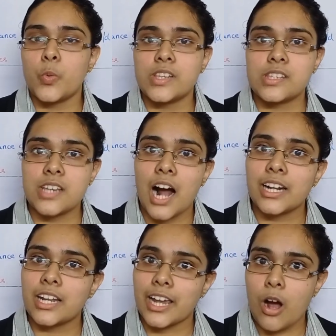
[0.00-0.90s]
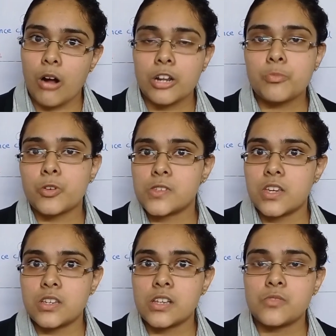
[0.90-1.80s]
We start our accounting
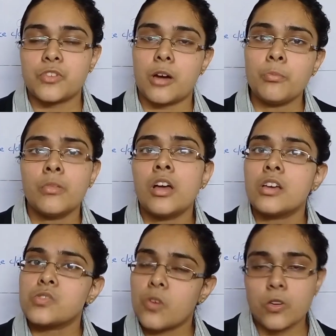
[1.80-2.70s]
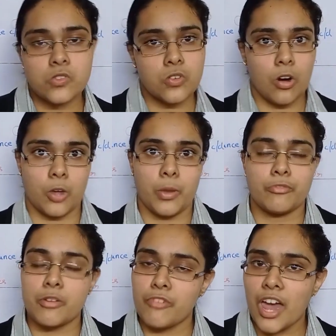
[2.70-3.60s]
procedures from source
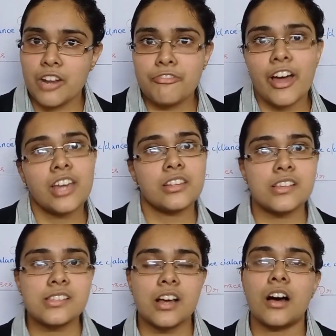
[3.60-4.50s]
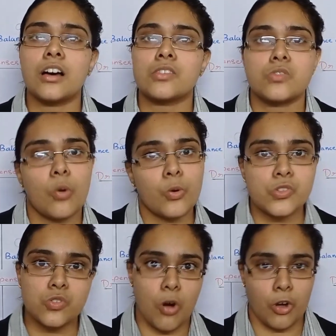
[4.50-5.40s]
document, from verifying this
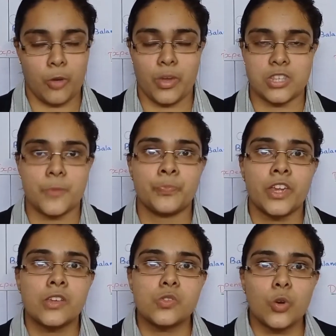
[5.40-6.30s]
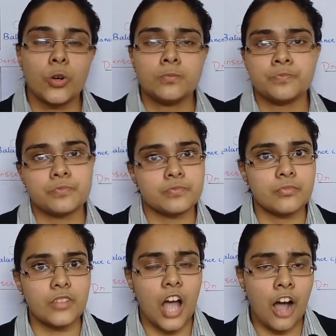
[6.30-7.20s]
source document. So
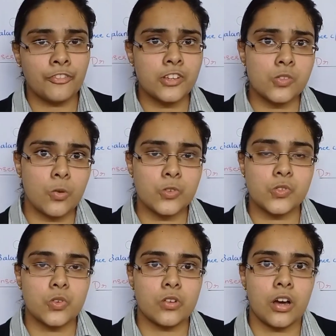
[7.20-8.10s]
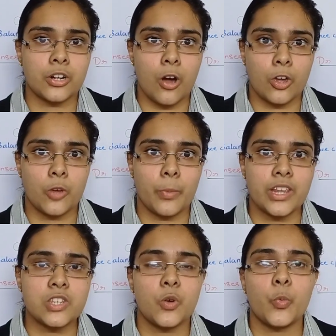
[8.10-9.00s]
after source
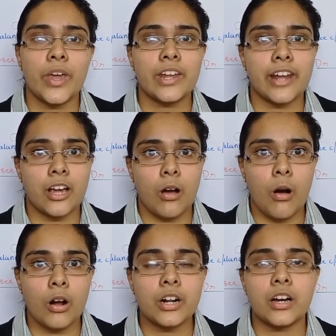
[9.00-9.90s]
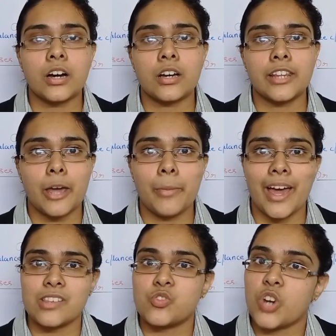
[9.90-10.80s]
document, we record them
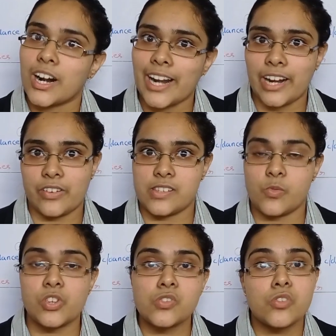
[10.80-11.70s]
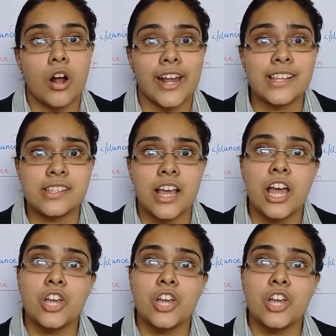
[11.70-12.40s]
as journal entries, which is known as